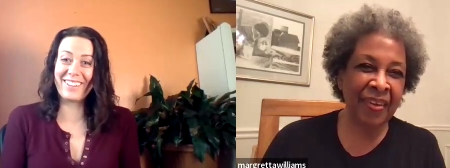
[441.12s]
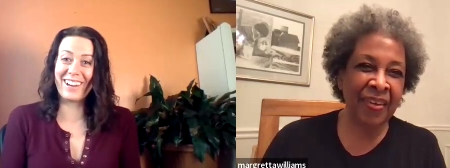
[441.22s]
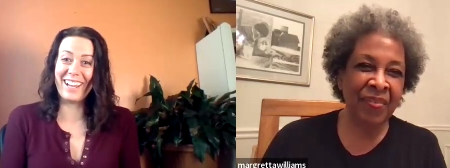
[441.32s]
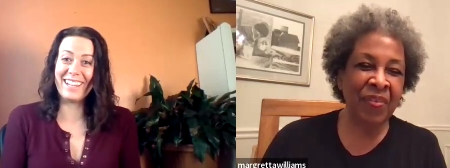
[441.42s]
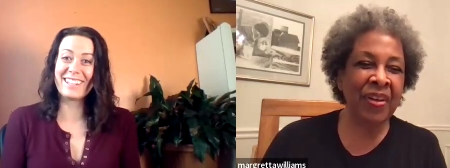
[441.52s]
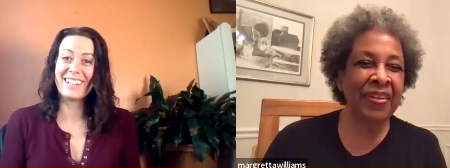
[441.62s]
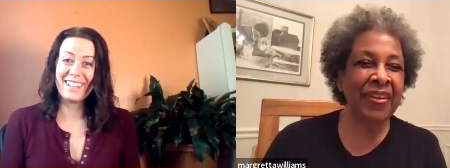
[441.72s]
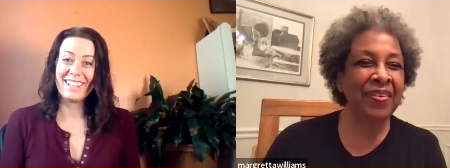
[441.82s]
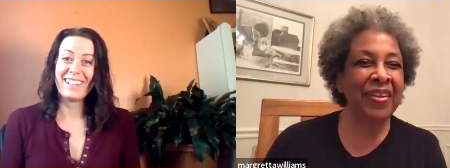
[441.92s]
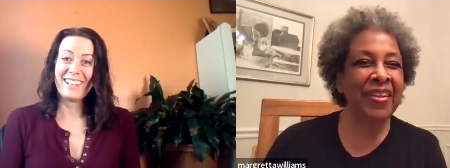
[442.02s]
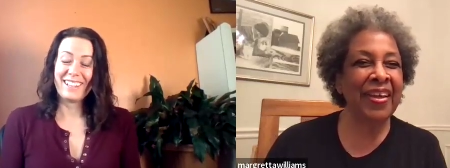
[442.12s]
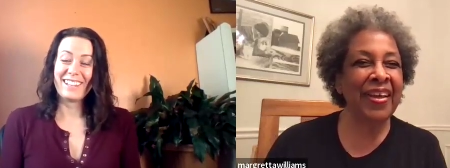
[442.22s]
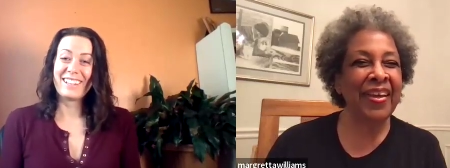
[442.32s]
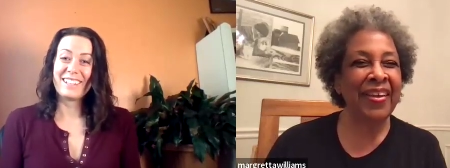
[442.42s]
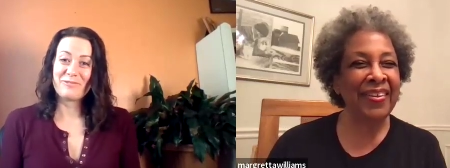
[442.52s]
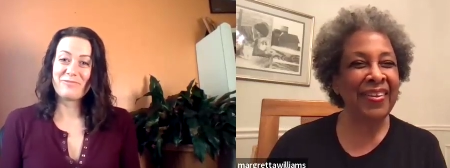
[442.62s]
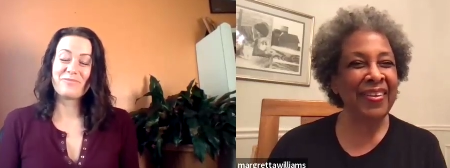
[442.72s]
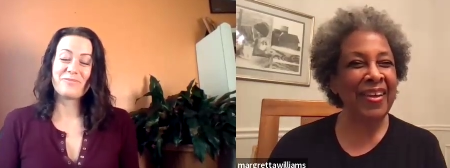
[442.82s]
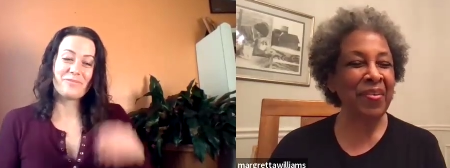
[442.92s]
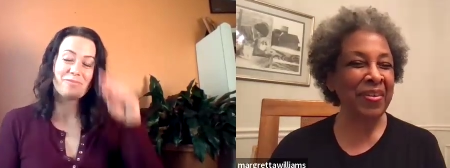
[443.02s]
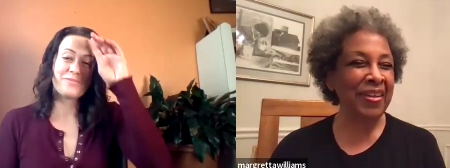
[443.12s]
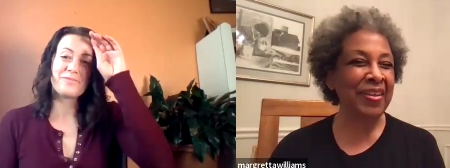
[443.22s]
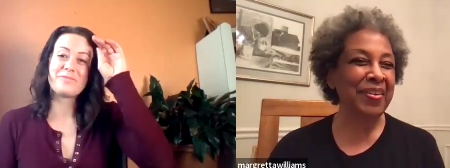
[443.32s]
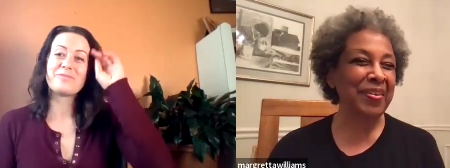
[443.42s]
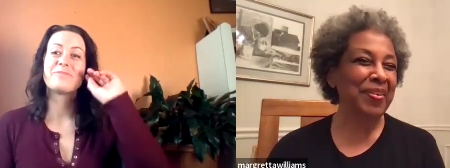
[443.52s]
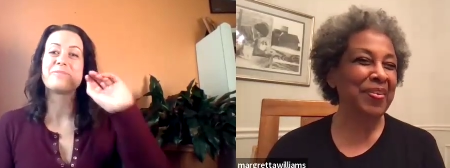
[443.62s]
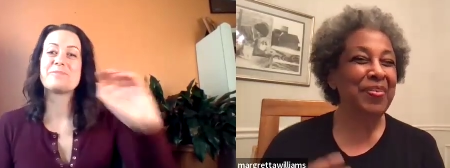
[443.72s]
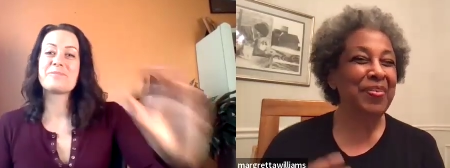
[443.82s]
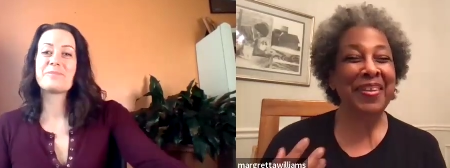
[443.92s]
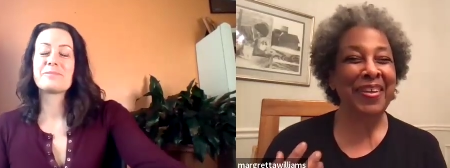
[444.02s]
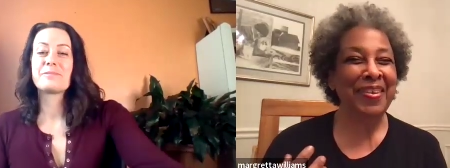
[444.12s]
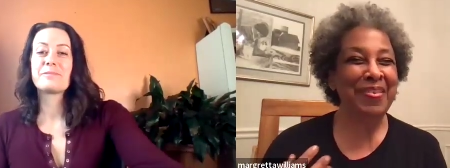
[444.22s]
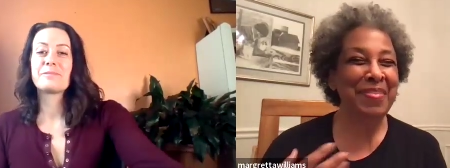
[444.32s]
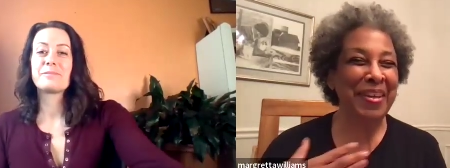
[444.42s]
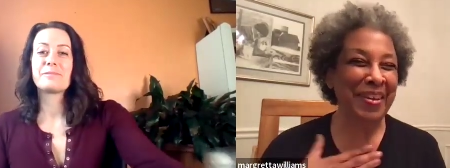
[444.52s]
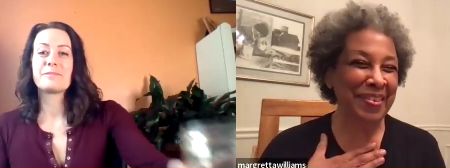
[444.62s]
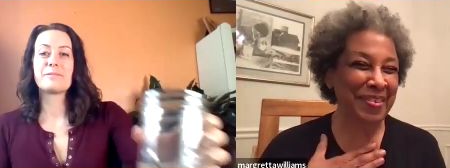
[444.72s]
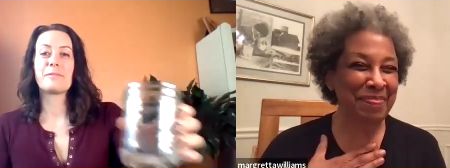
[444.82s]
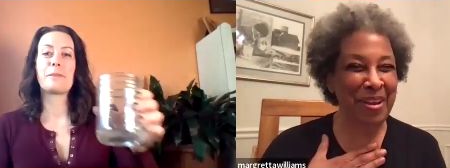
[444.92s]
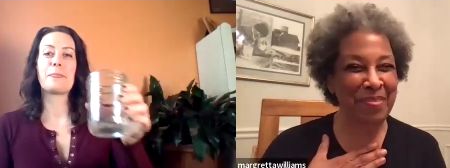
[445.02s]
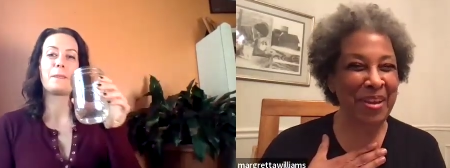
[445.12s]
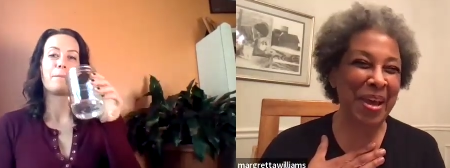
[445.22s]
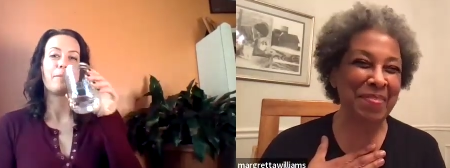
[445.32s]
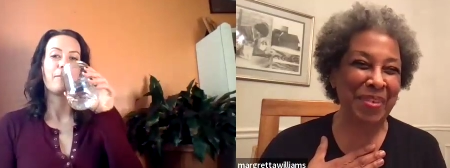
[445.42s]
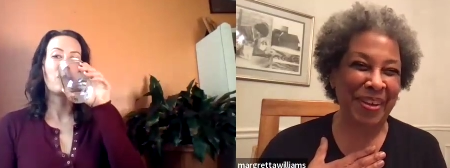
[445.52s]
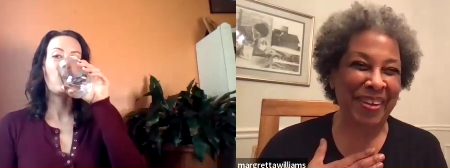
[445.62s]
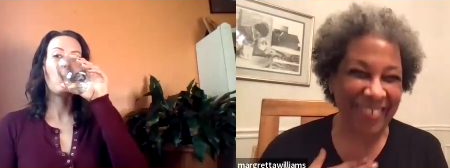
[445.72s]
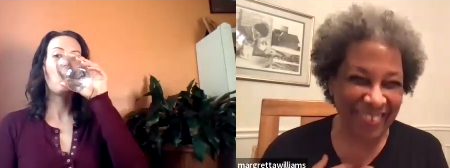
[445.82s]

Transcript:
Speaker 1: right? Well, not only that, I would eat sweet things because it made me happy.